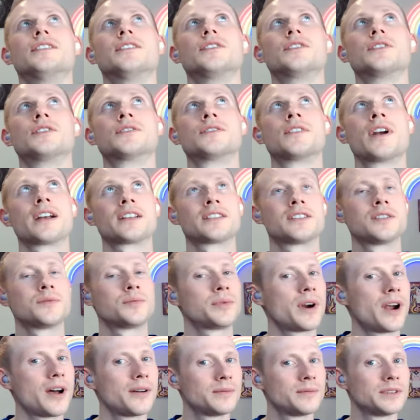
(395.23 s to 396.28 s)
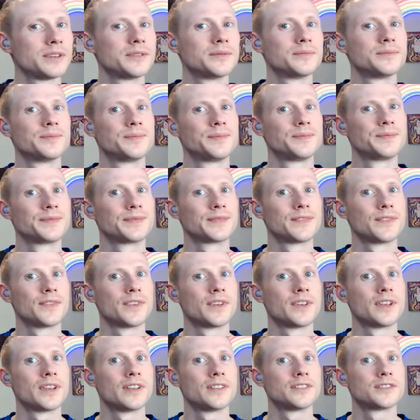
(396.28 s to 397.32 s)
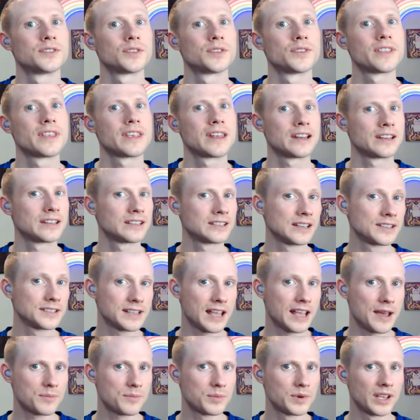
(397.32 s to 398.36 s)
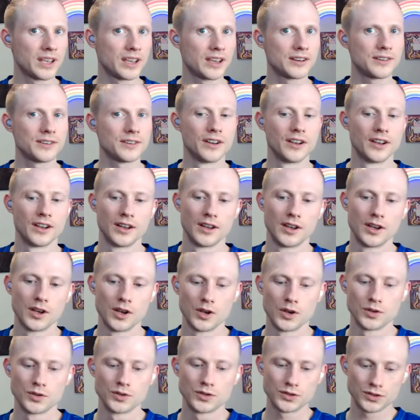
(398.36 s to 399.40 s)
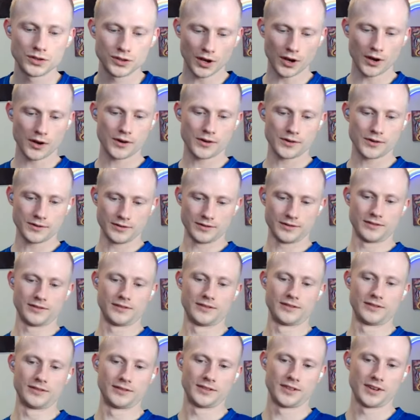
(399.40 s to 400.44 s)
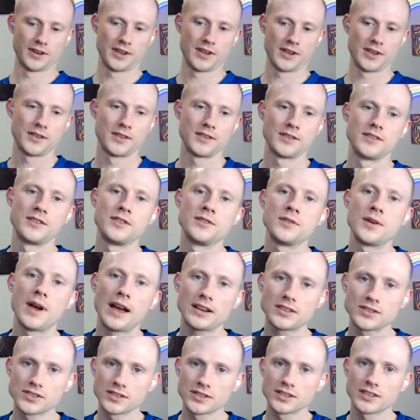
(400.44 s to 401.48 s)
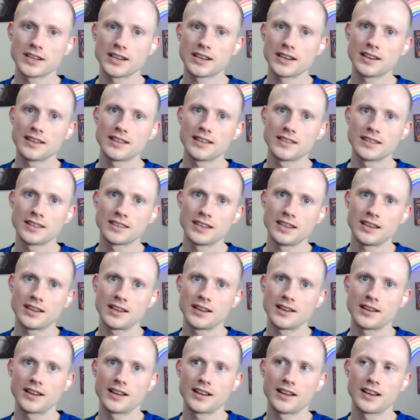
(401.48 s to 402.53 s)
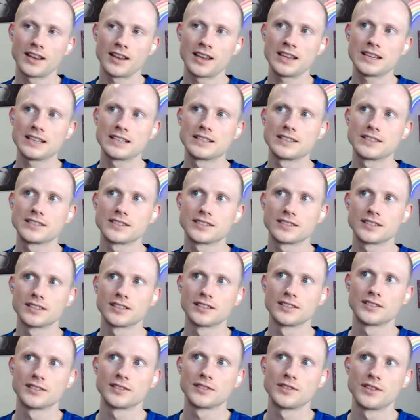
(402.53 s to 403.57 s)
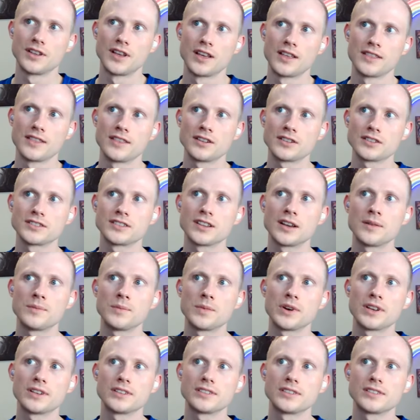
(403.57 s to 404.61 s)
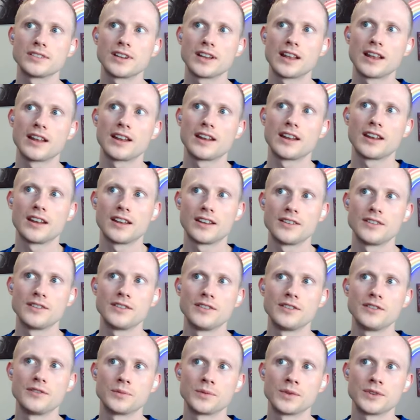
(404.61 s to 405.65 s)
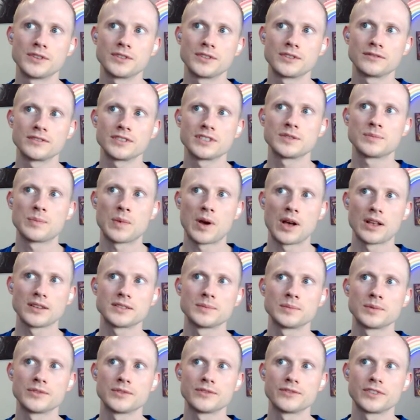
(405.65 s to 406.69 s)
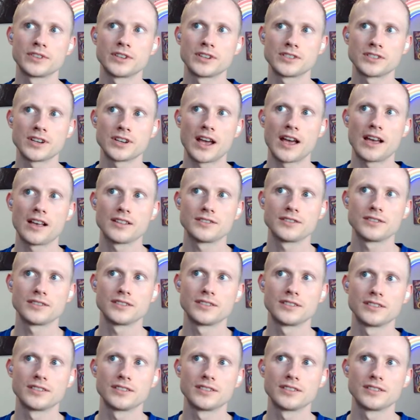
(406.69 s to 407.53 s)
correct the problem so that it doesn't happen again. So you actually, the thing is, there's someone, when you're responsible for a child,